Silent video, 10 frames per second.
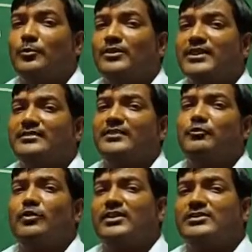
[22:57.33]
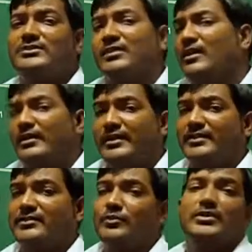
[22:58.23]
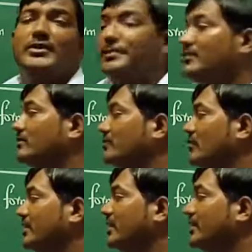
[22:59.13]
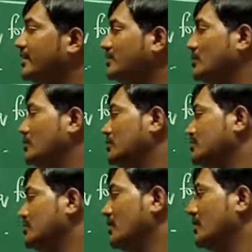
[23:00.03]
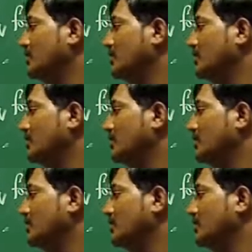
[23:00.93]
more than 4 digit, 10,000 depends. So here it is 2 digit.